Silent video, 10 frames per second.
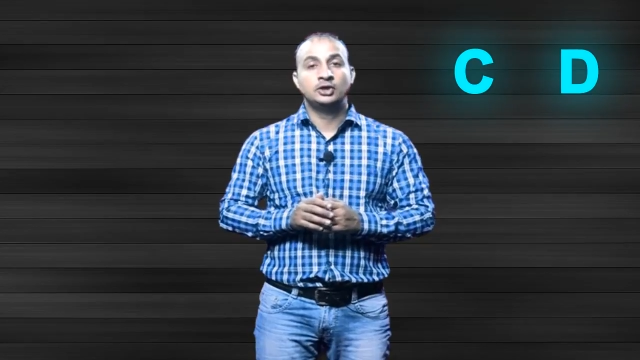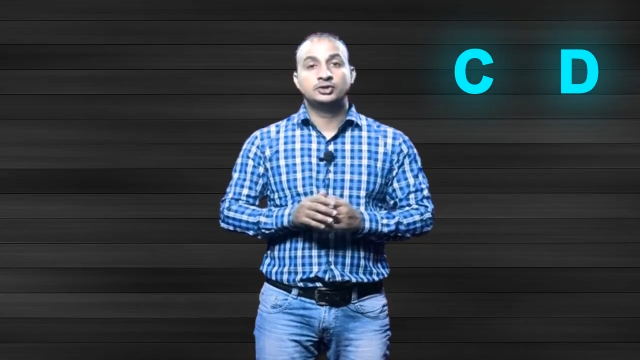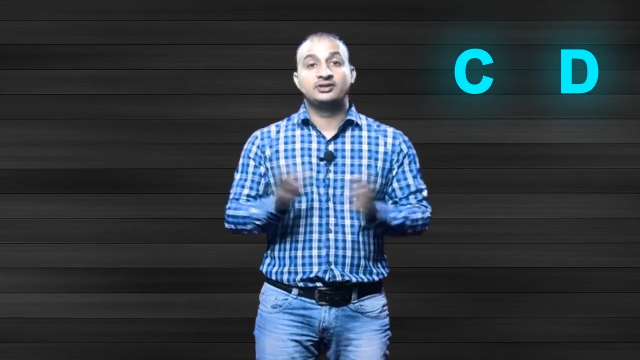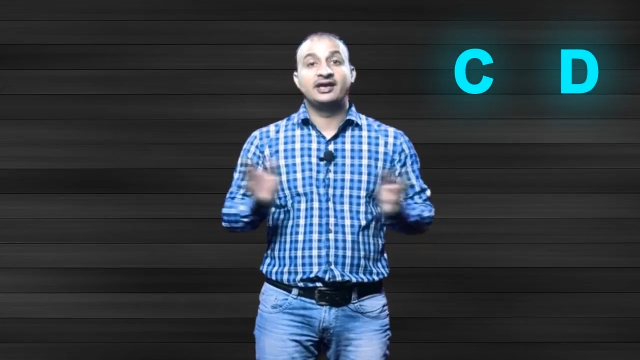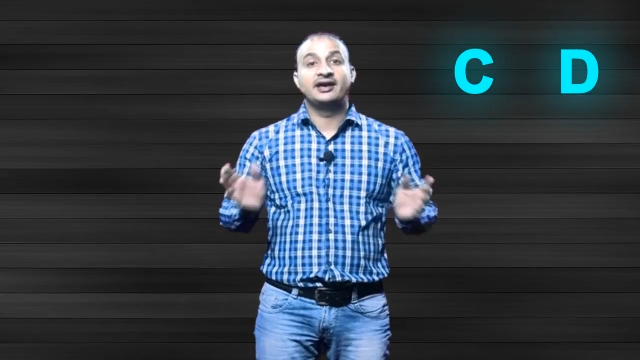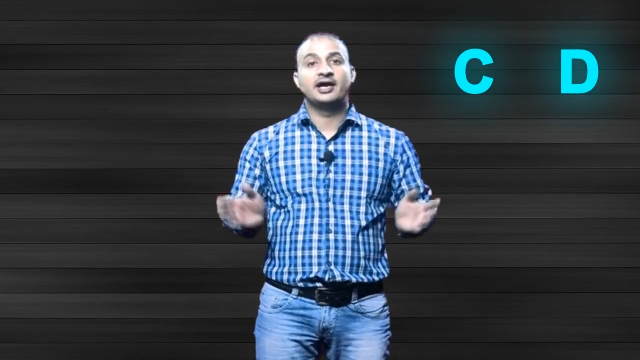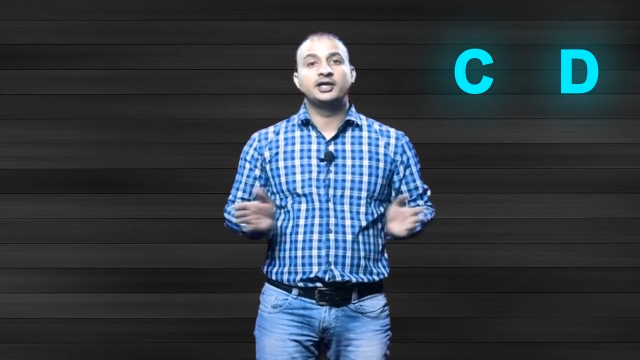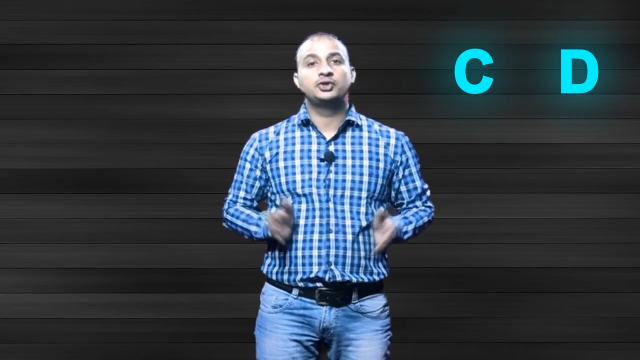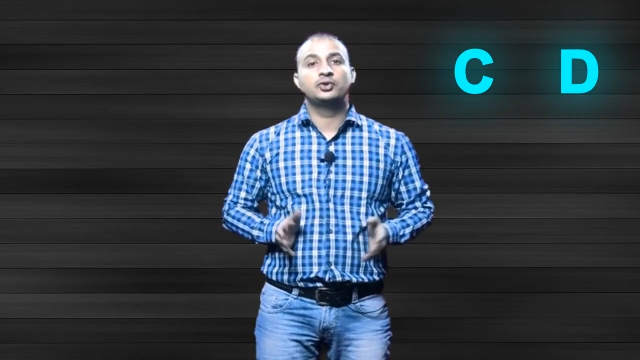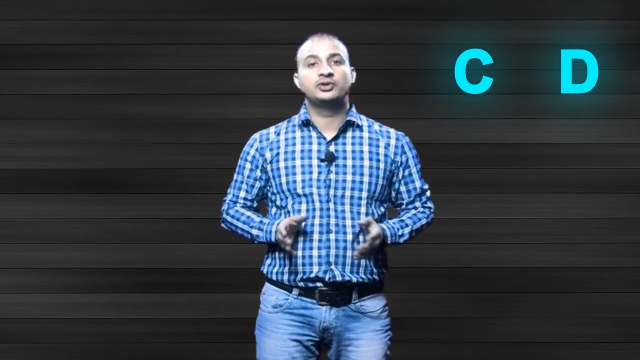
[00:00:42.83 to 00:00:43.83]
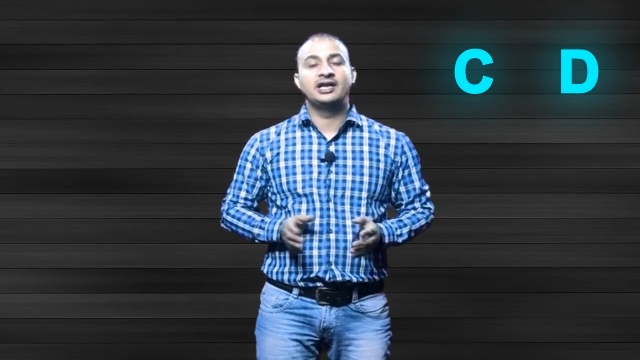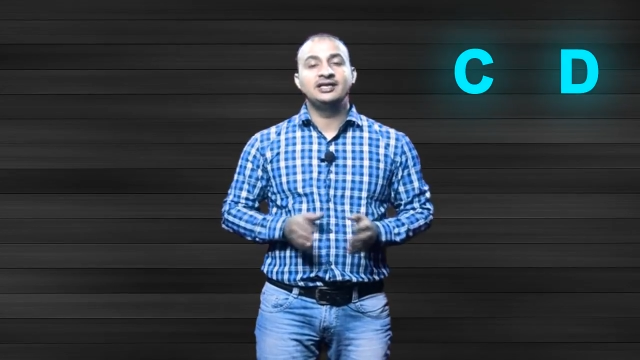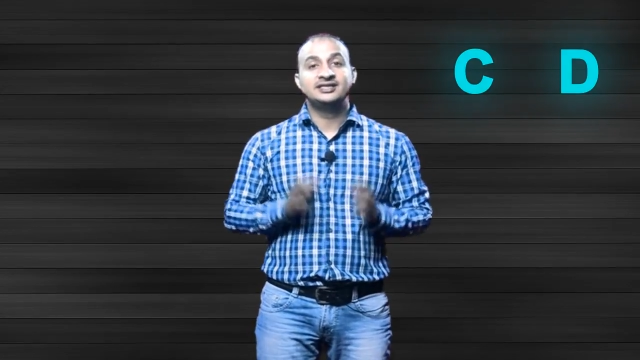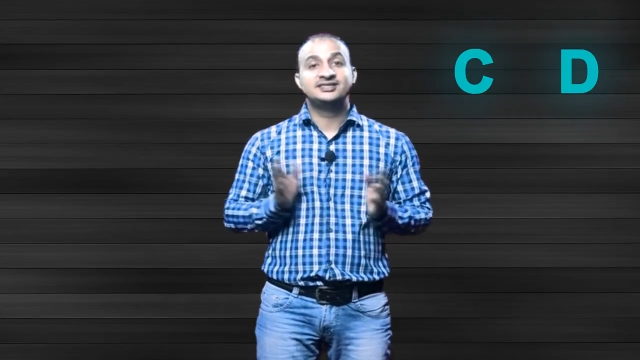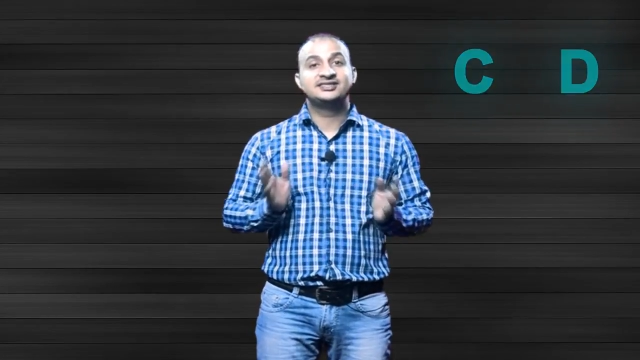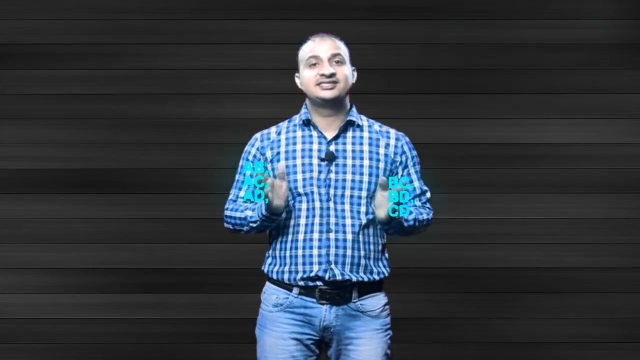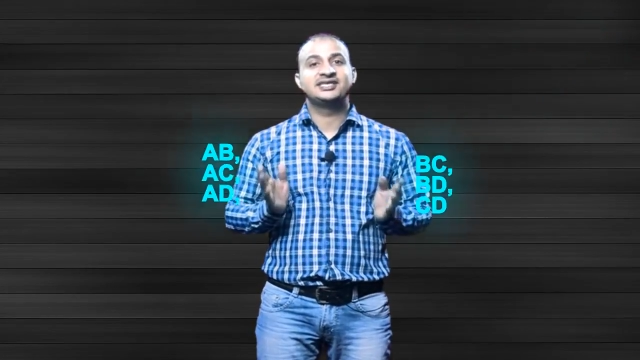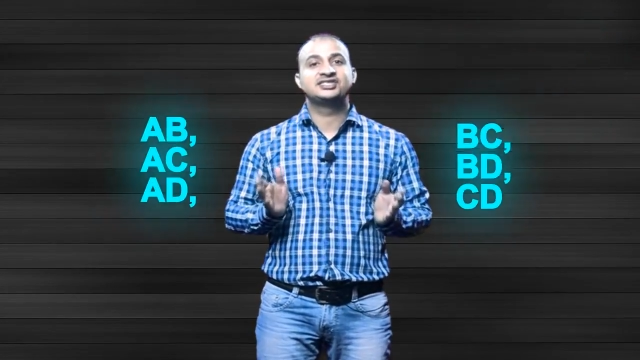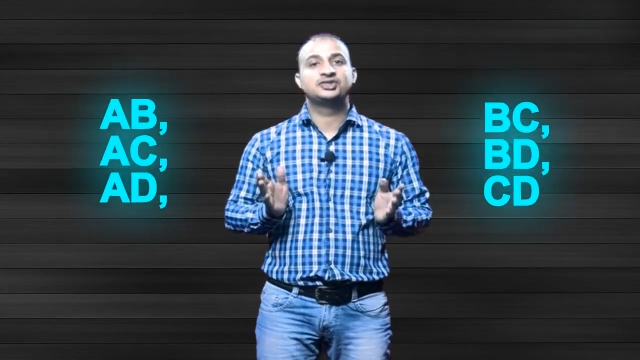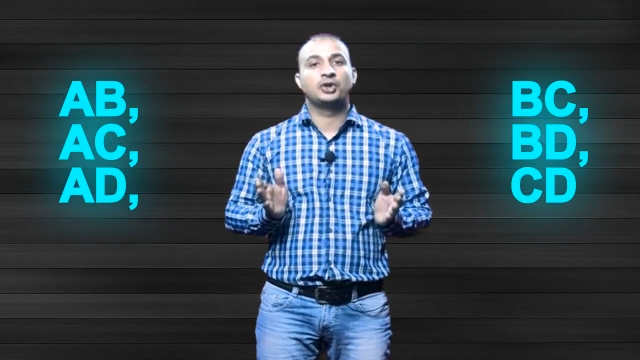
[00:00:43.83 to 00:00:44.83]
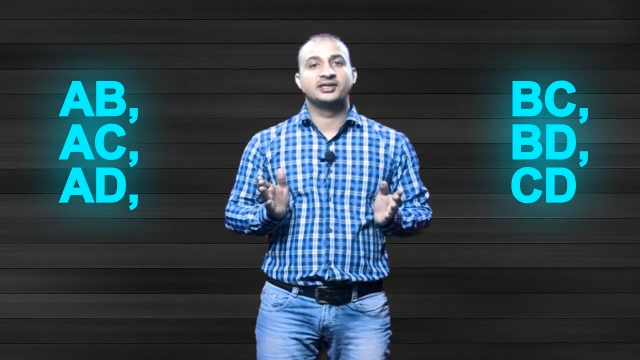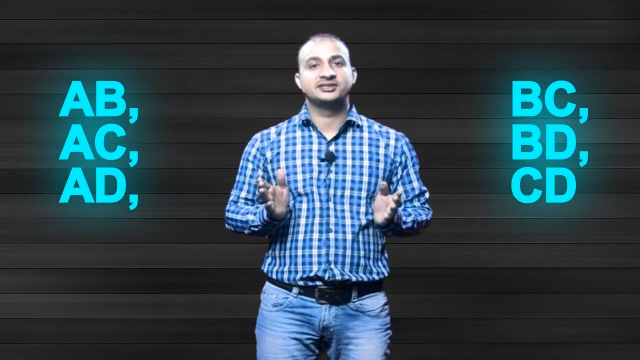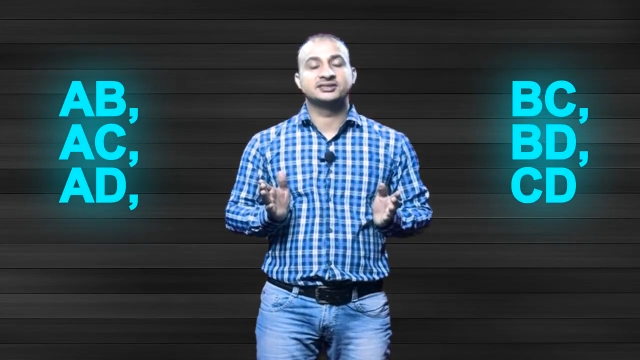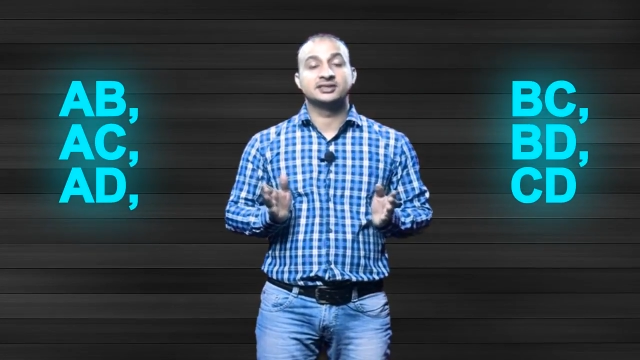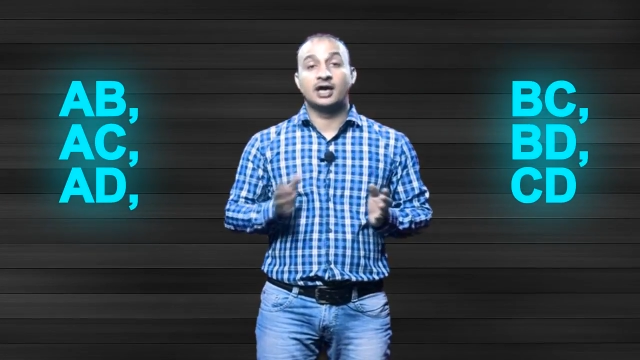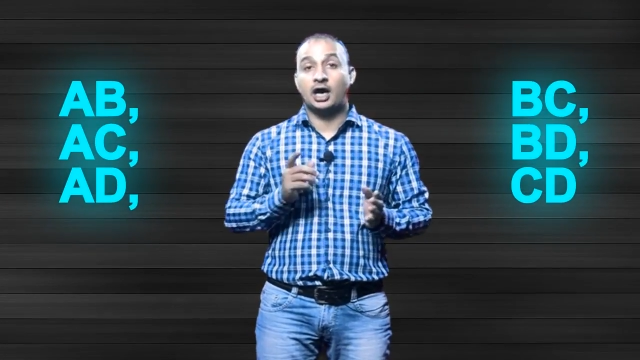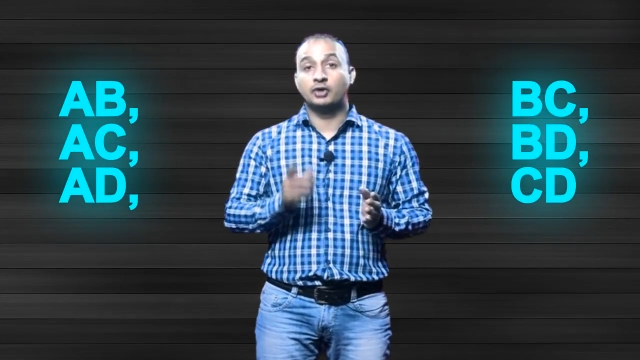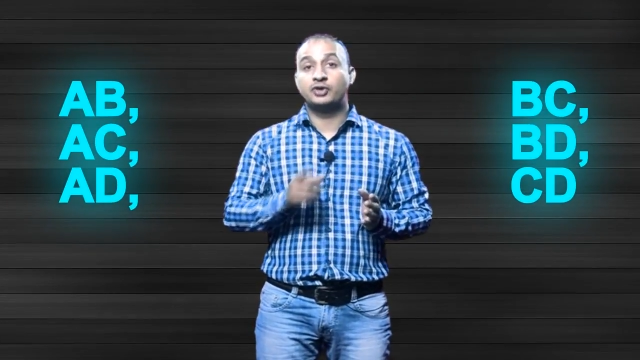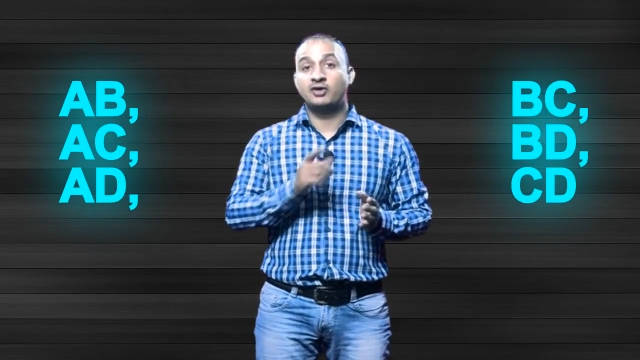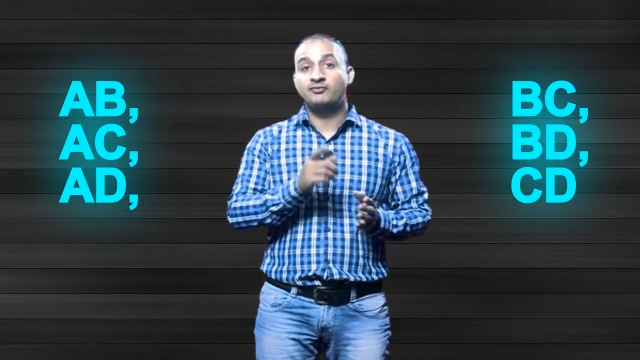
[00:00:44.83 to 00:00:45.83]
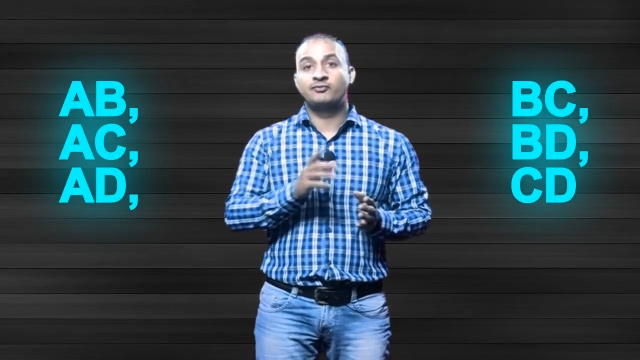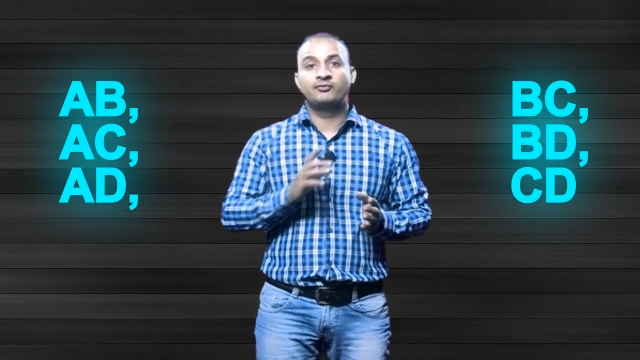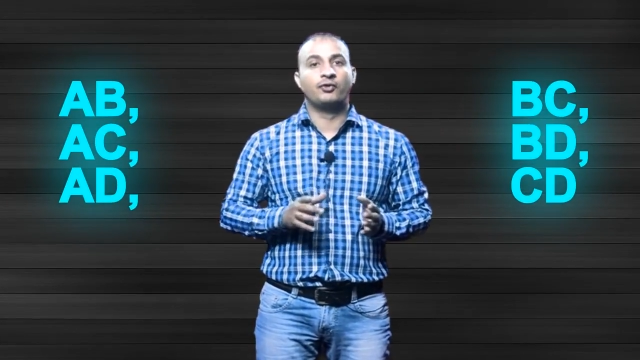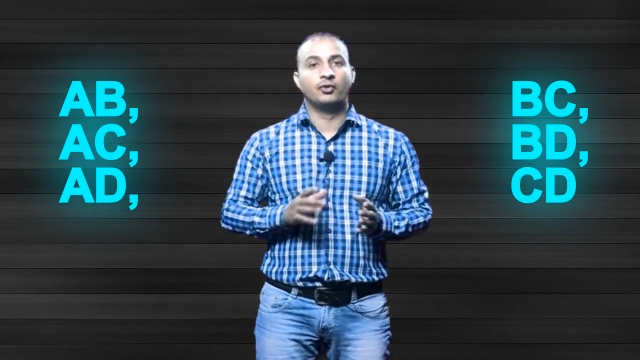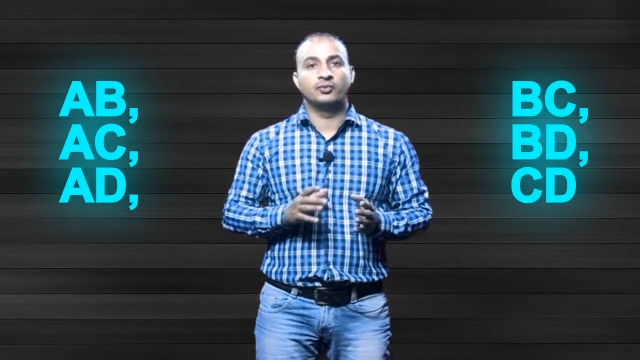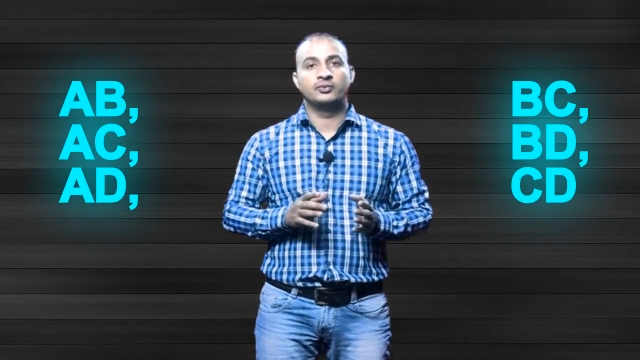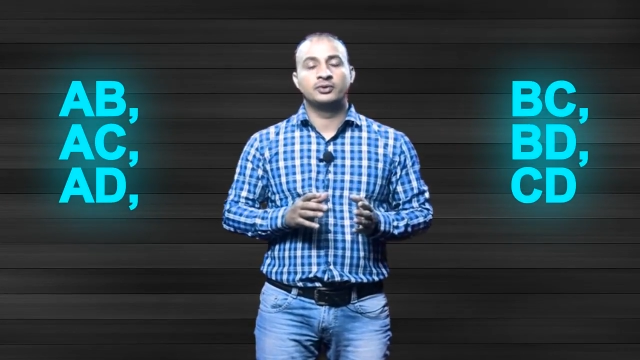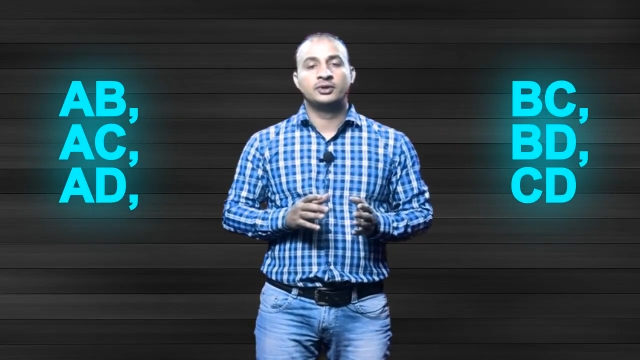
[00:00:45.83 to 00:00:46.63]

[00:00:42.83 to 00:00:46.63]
So there are total six choices out of four.